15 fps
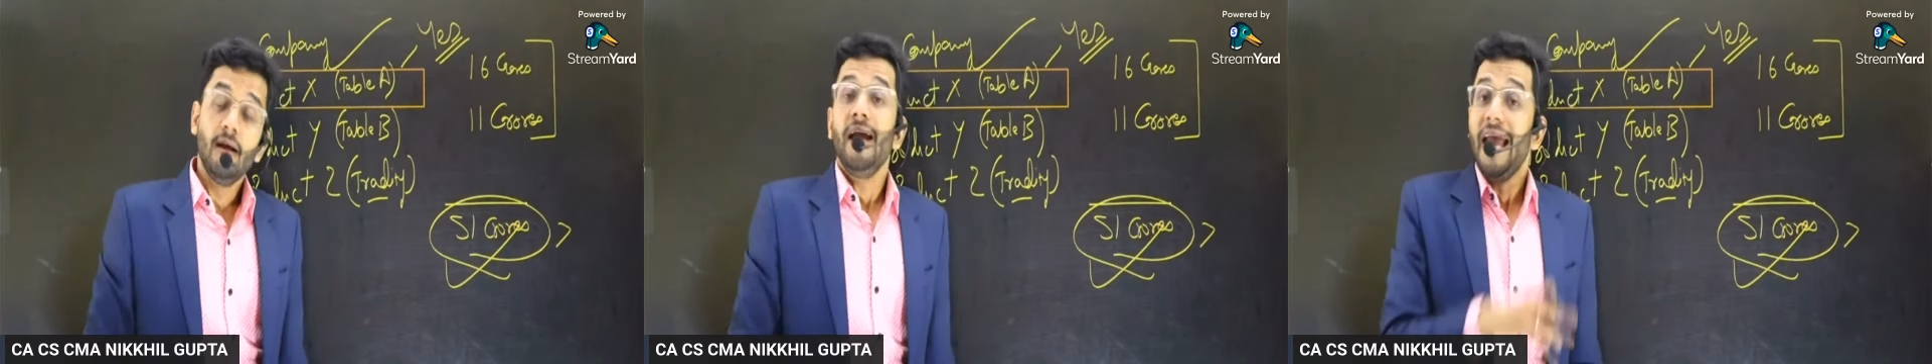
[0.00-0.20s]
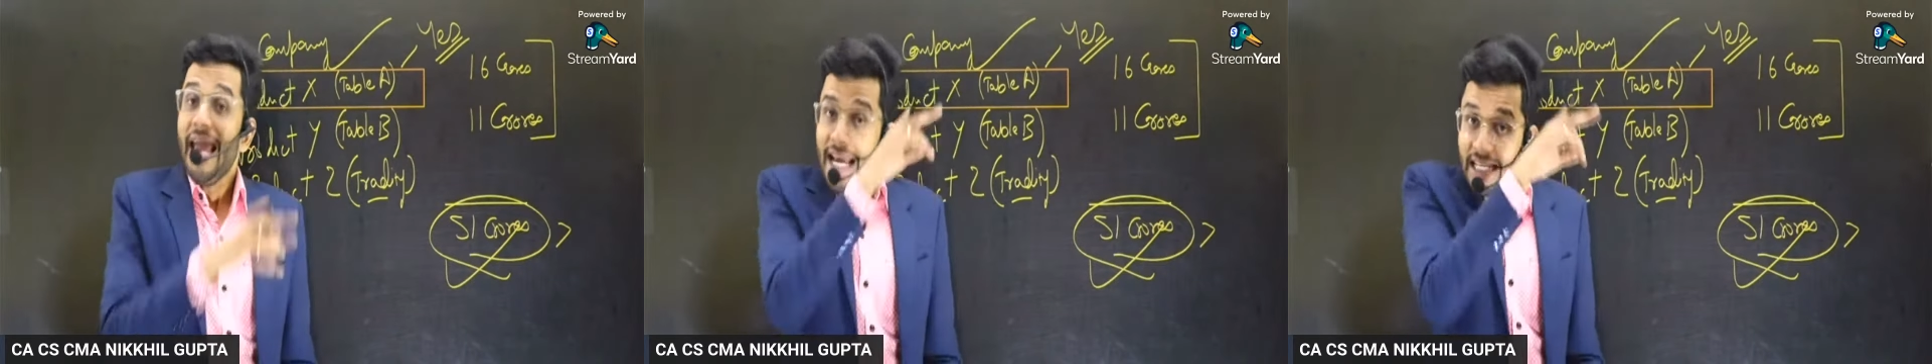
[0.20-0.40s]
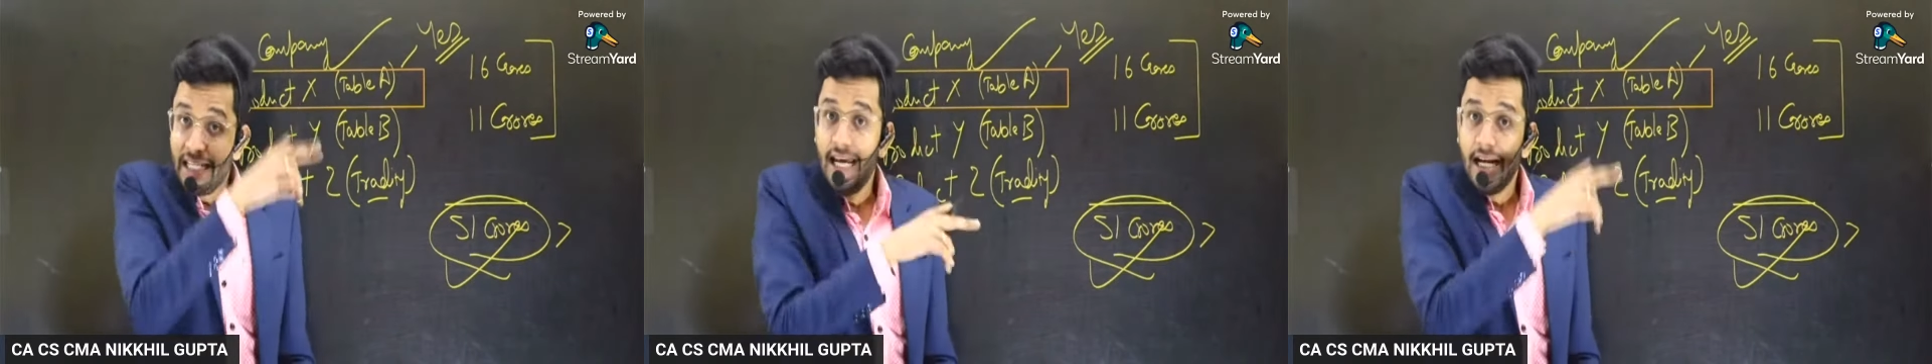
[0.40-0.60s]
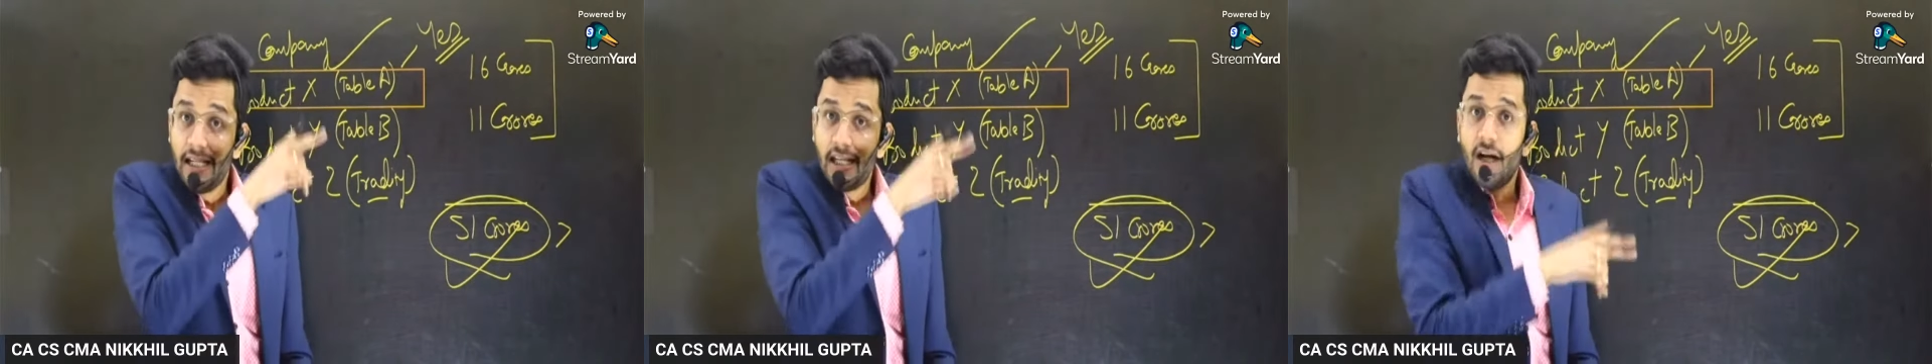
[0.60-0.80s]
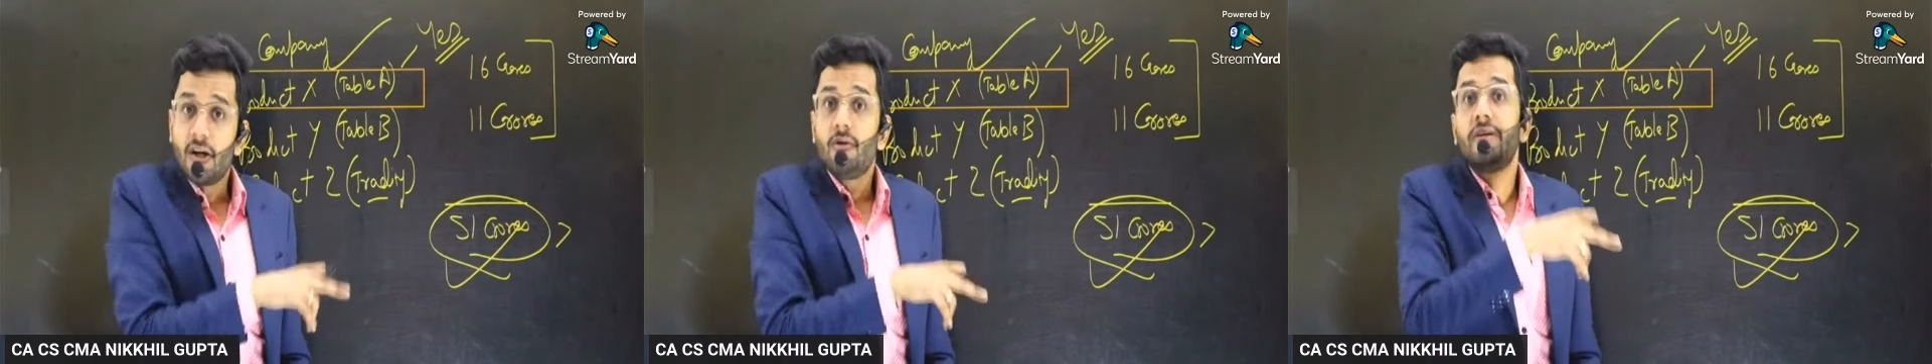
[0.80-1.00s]
Aggregate
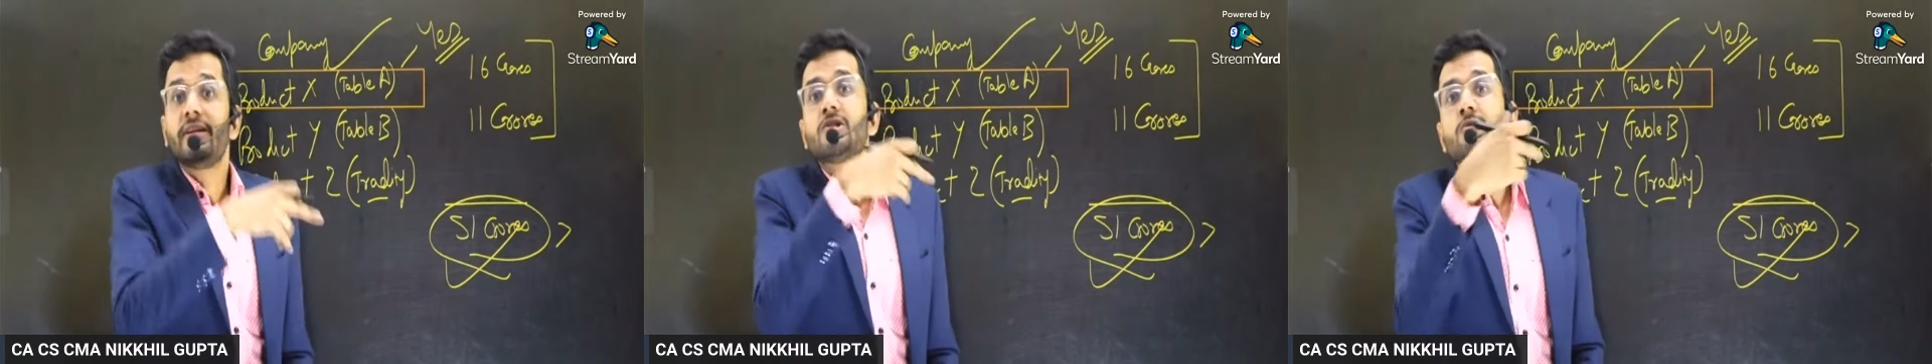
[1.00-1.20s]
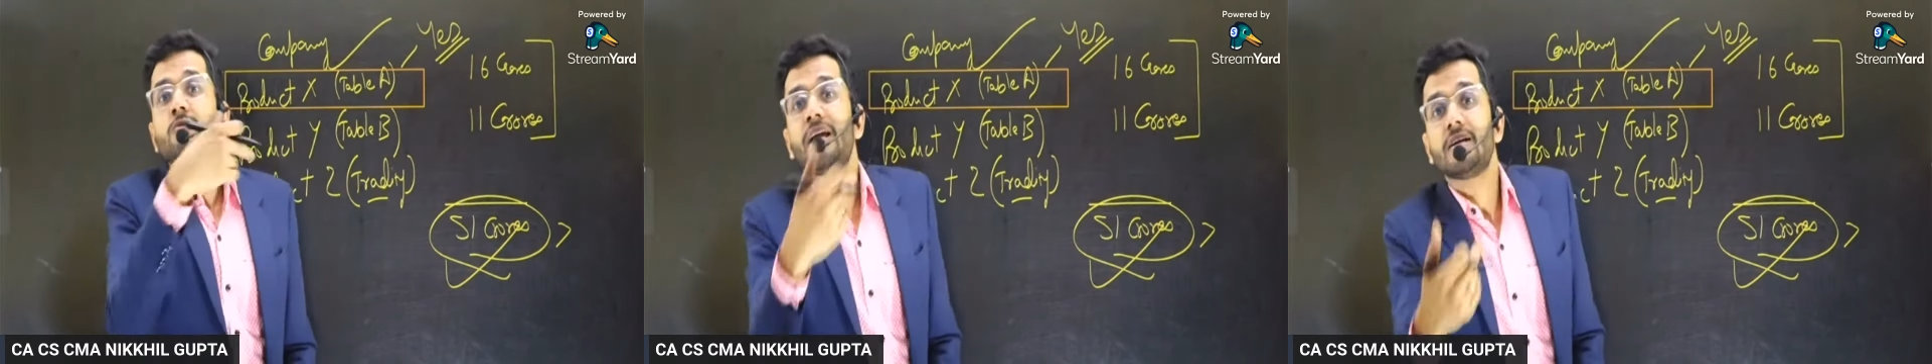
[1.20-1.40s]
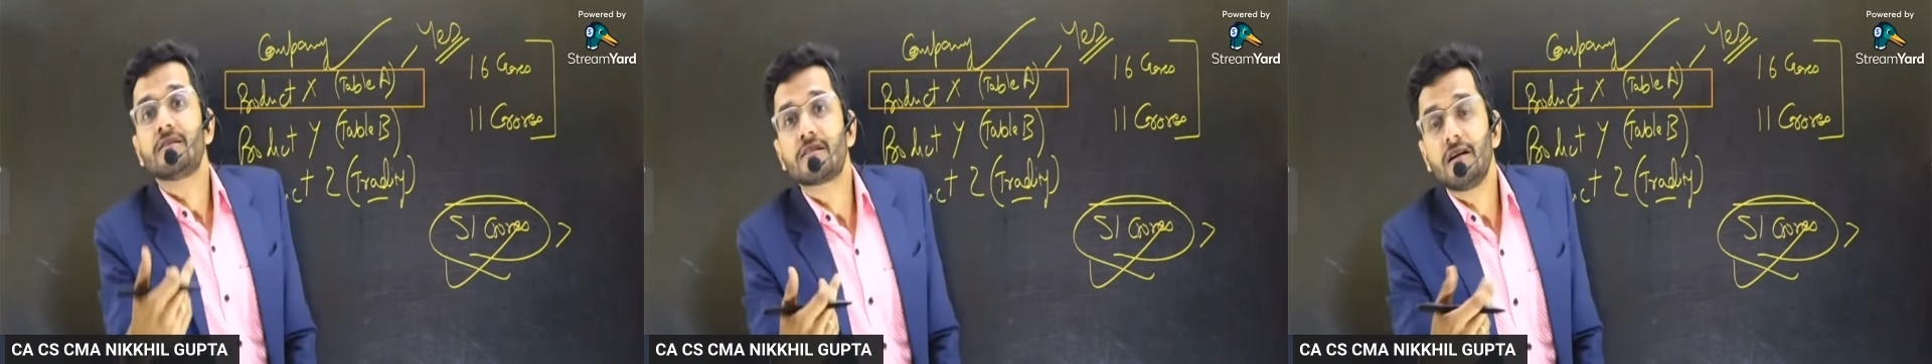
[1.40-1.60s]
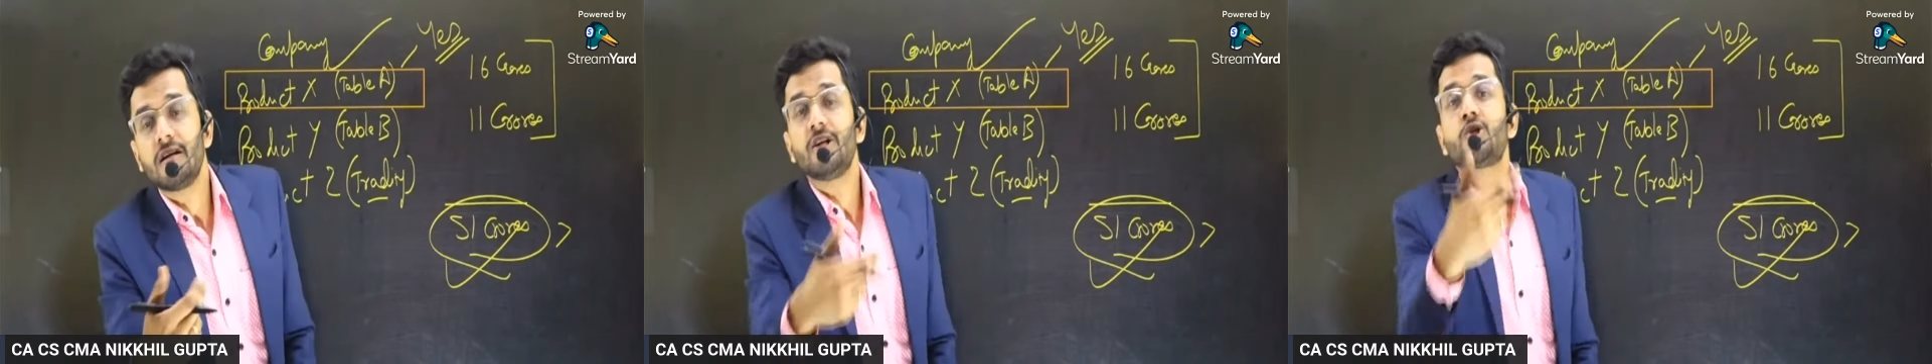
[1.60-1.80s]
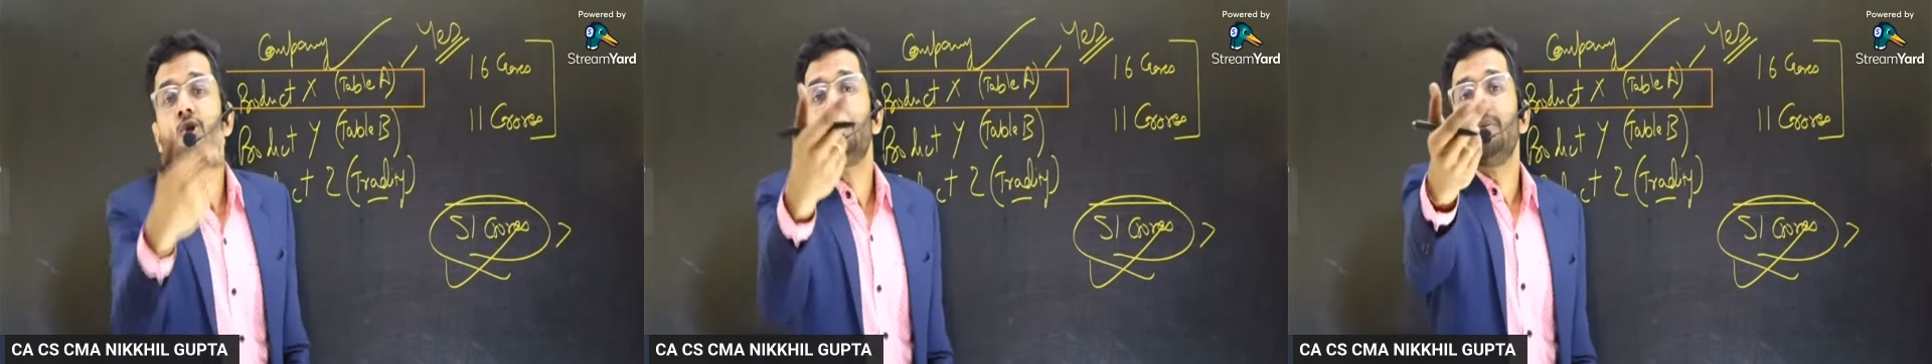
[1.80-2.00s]
turnover is to be considered. It
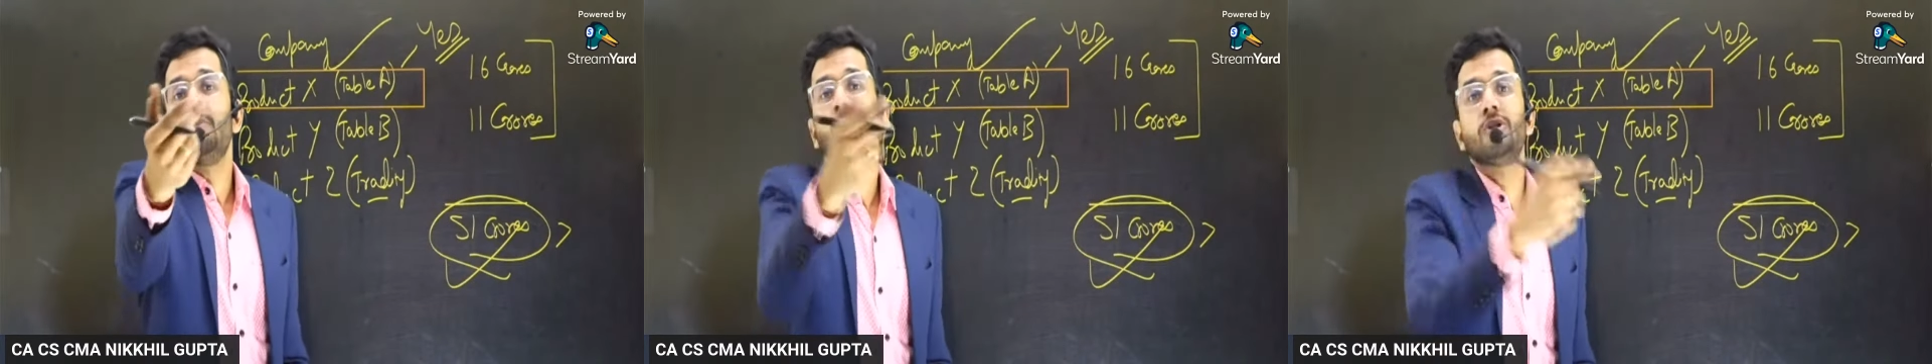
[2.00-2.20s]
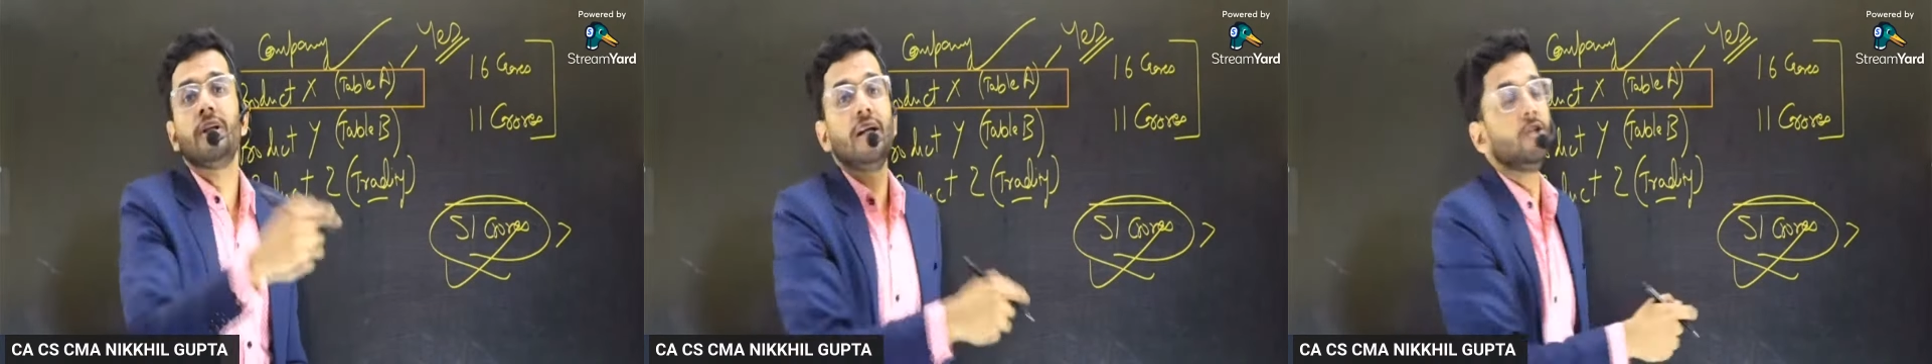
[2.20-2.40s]
should be more than